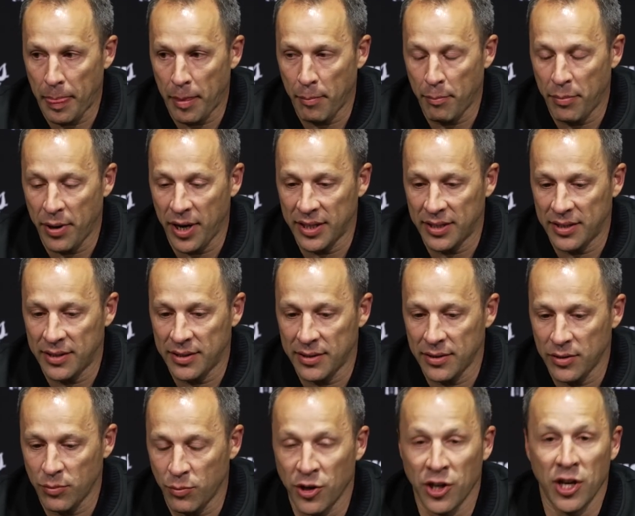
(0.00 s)
but
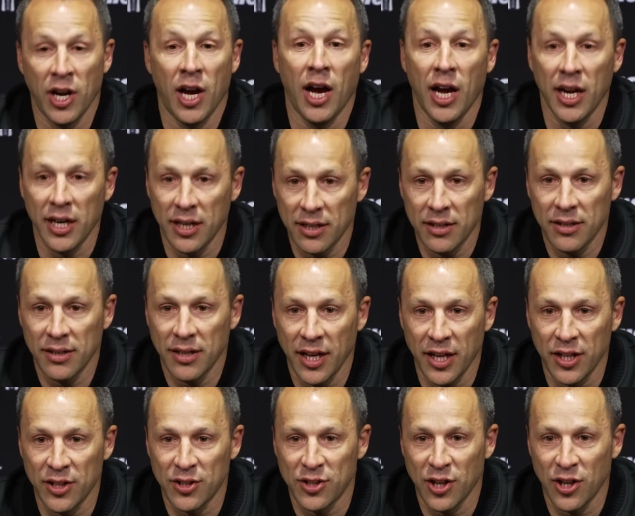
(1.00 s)
we're not.
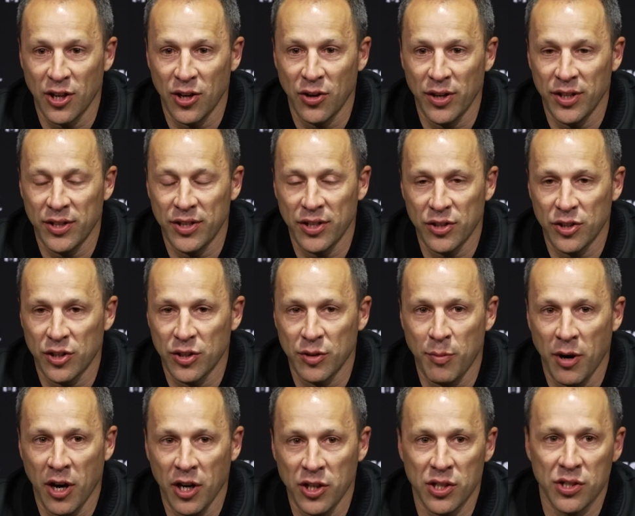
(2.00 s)
And so the
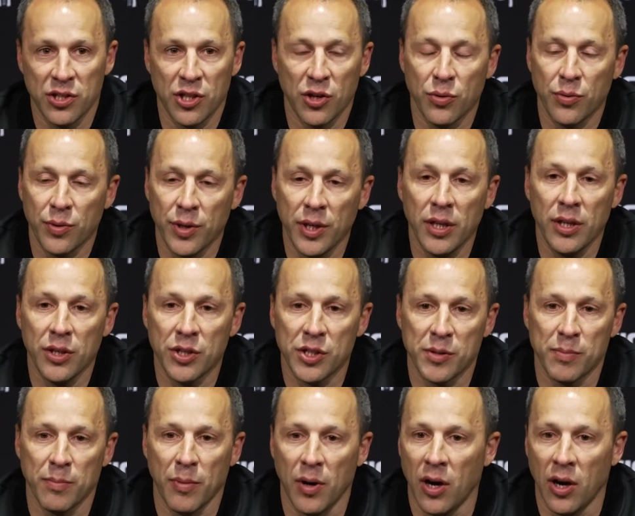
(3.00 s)
margins are really
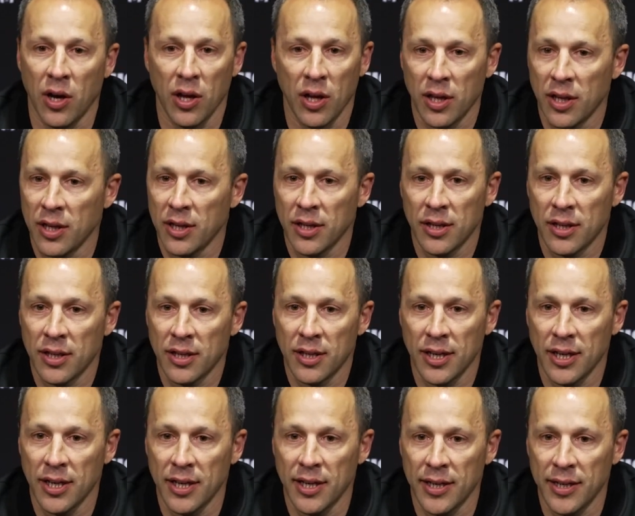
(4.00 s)
small,
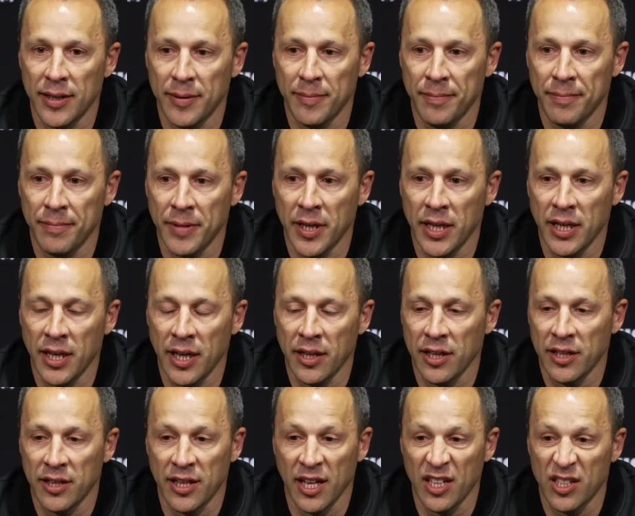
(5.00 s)
and I
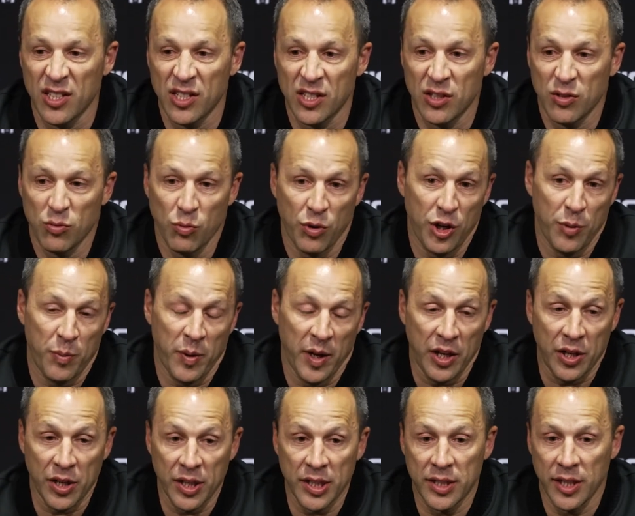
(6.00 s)
think that's when you play
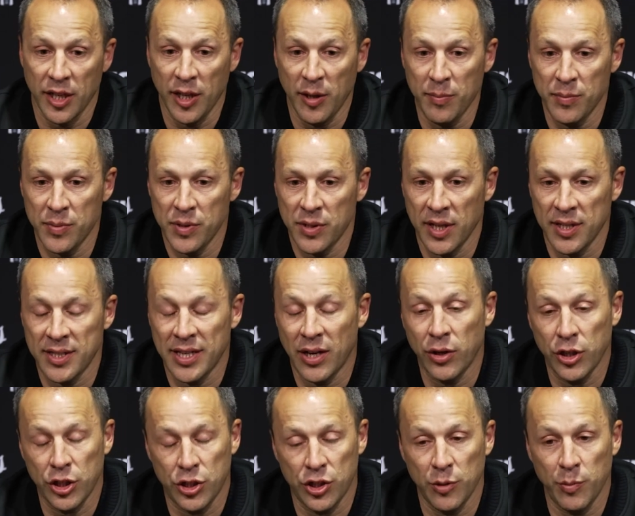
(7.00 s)
good teams, that's how
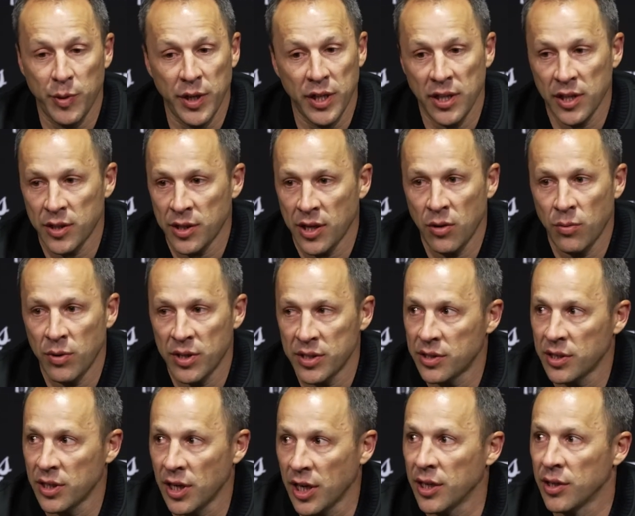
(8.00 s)
it should be, and that's how it was
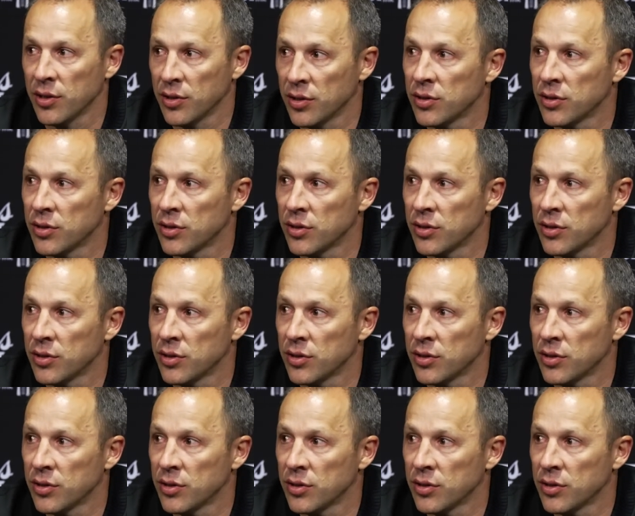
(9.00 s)
tonight.